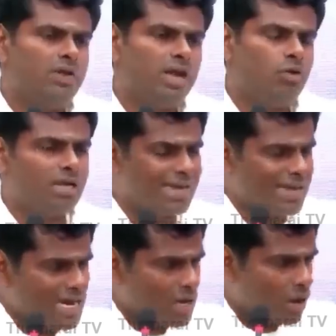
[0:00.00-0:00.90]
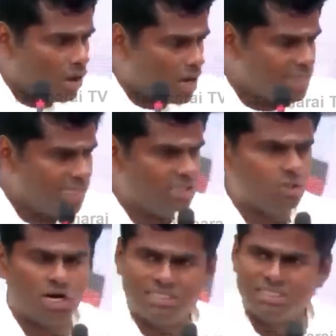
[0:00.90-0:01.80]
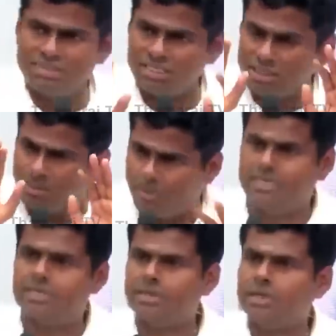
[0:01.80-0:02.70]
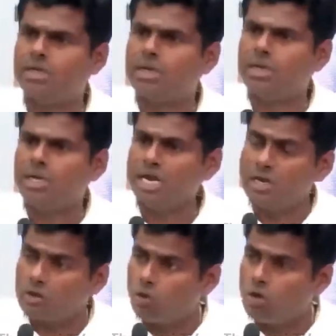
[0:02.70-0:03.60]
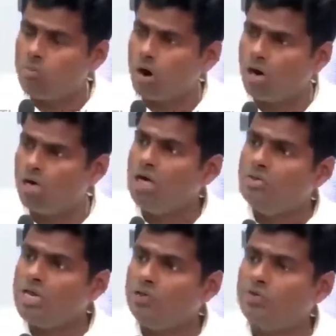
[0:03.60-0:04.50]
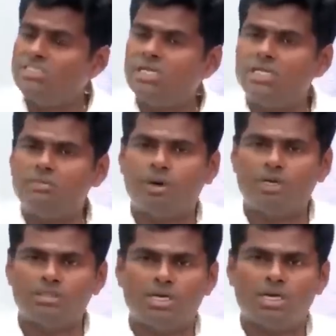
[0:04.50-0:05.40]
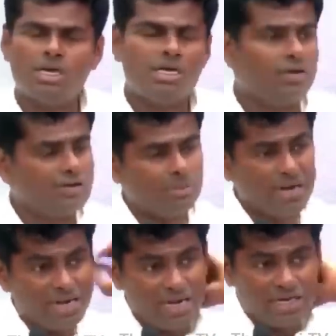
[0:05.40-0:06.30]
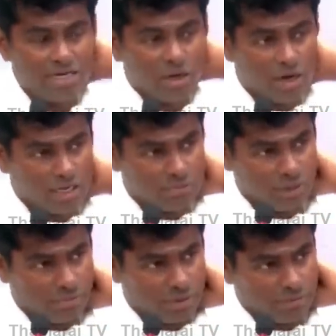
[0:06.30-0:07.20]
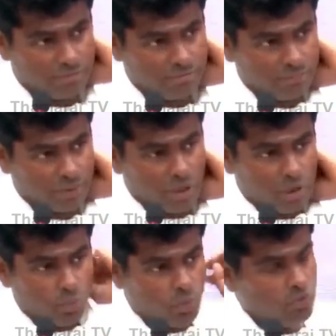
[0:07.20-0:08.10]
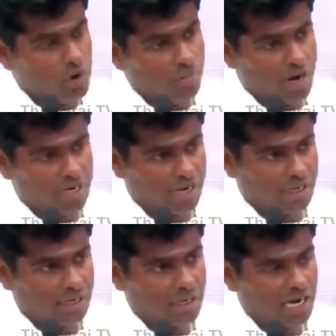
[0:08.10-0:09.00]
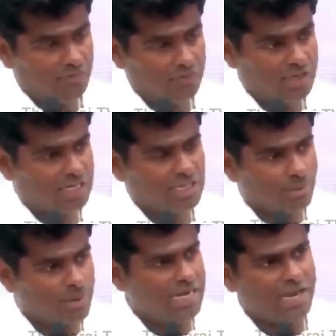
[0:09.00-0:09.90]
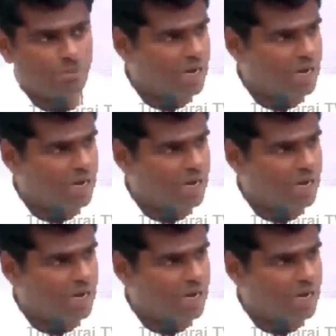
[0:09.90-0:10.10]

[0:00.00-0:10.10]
to kill all this nonsense in the butt. Electoral bond, they twisted this person. There were some intelligent Congress people. Pulwama attack, after that somebody gave money to